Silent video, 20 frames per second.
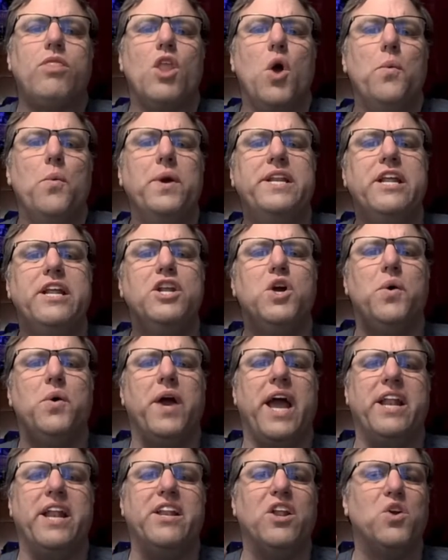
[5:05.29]
We did go
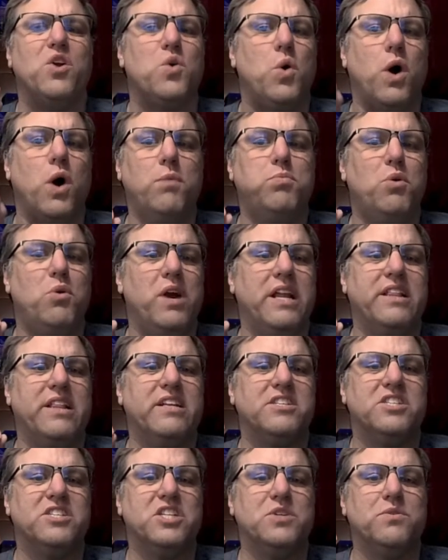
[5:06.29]
ahead and incorporate
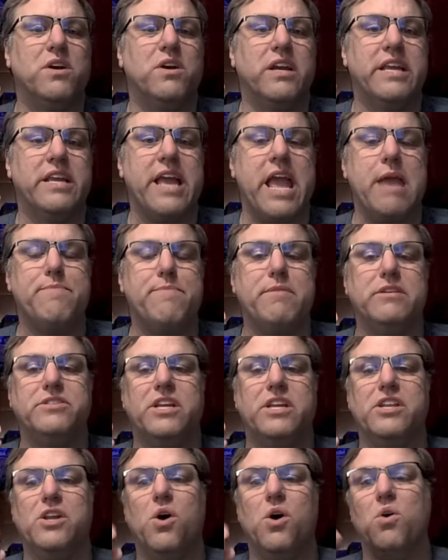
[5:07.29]
this into our game
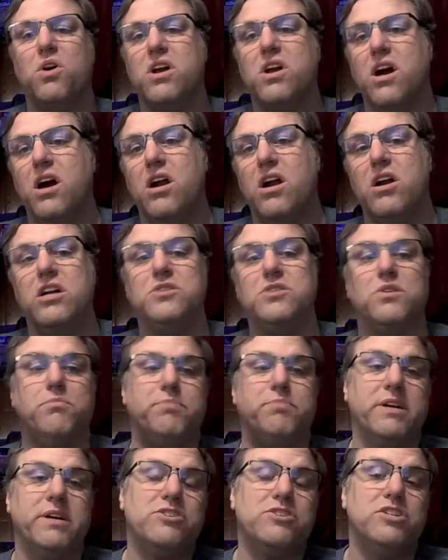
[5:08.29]
using note cards with
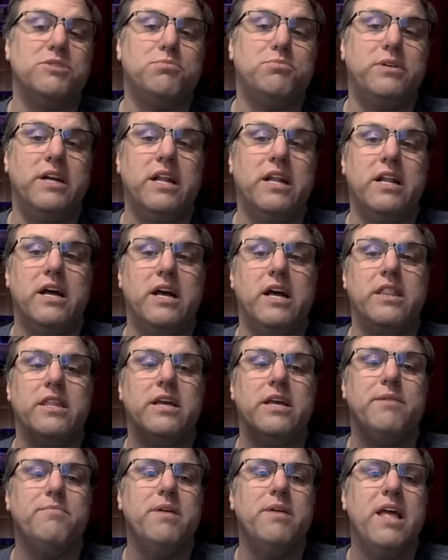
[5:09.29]
pictures printed on
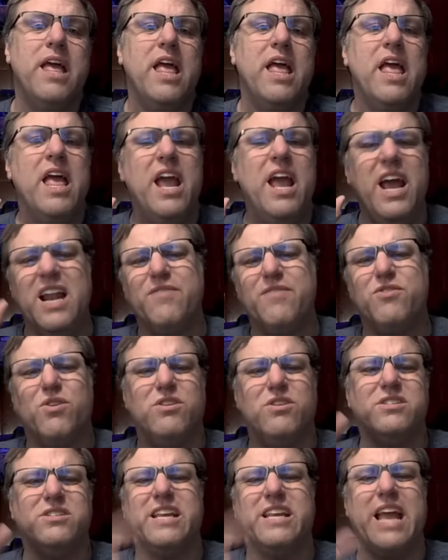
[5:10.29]
them. And of
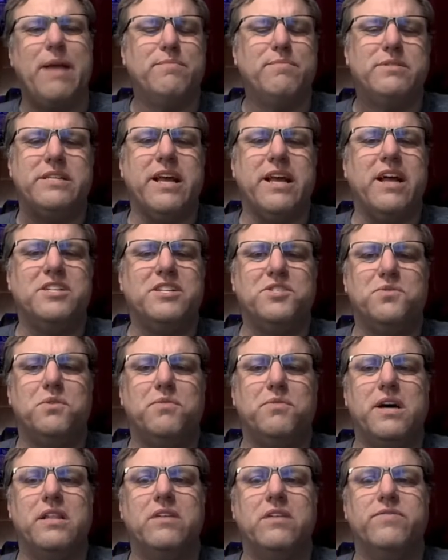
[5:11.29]
course, the game stats
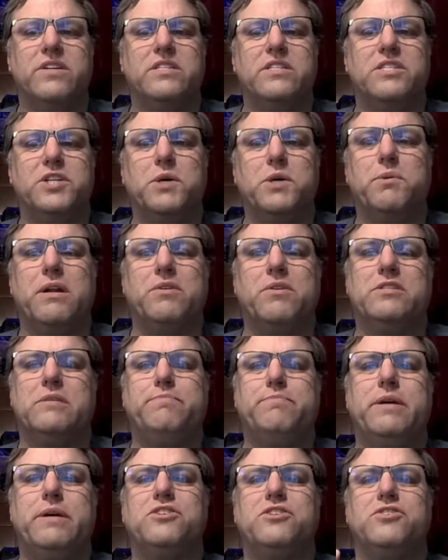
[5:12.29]
were relevant too, and it was
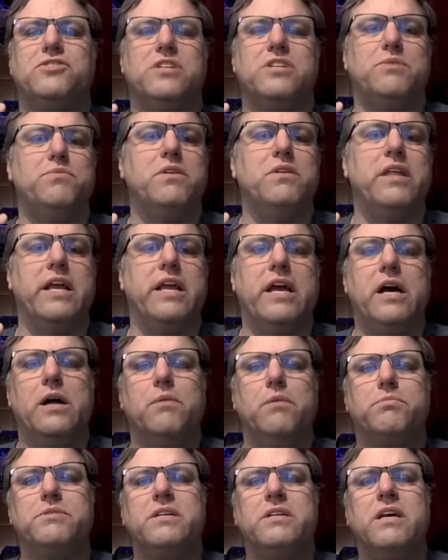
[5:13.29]
the pictures that really
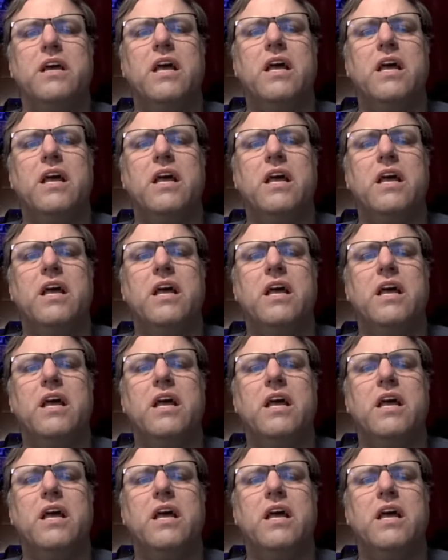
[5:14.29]
helped.